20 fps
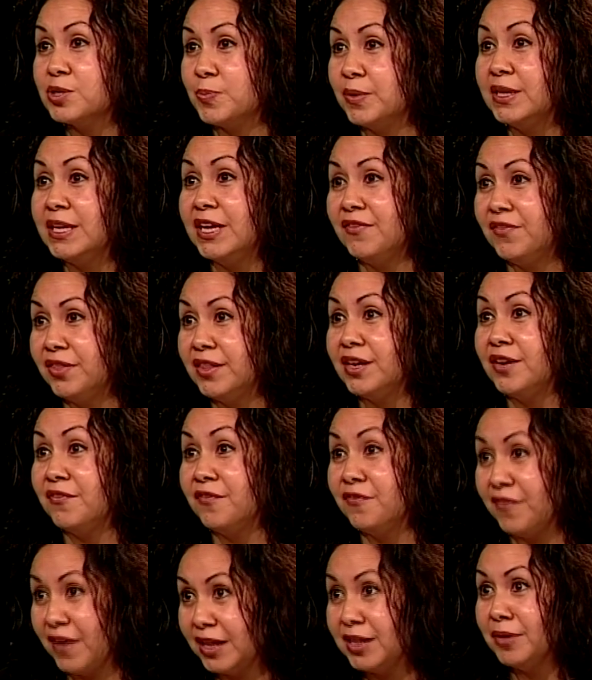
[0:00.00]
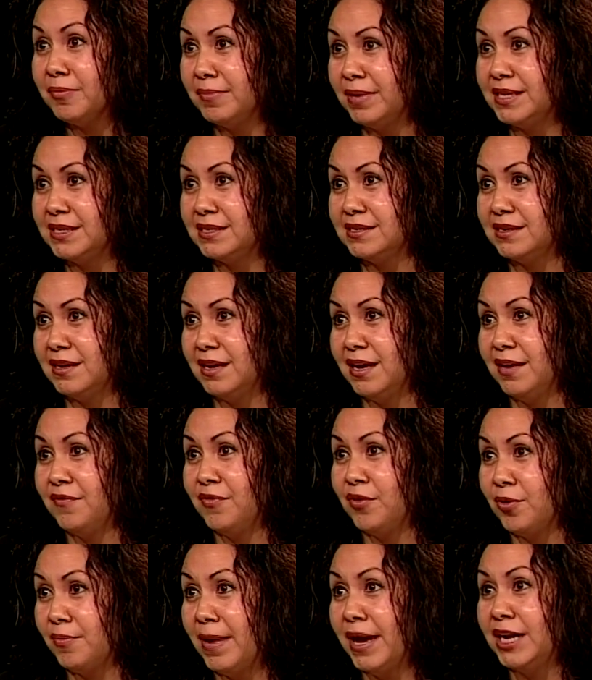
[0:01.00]
believe in the development of
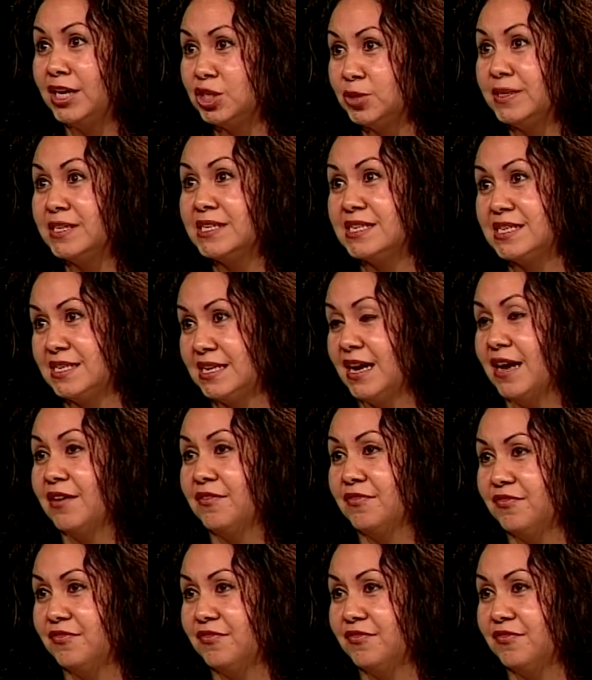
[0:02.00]
their management staff.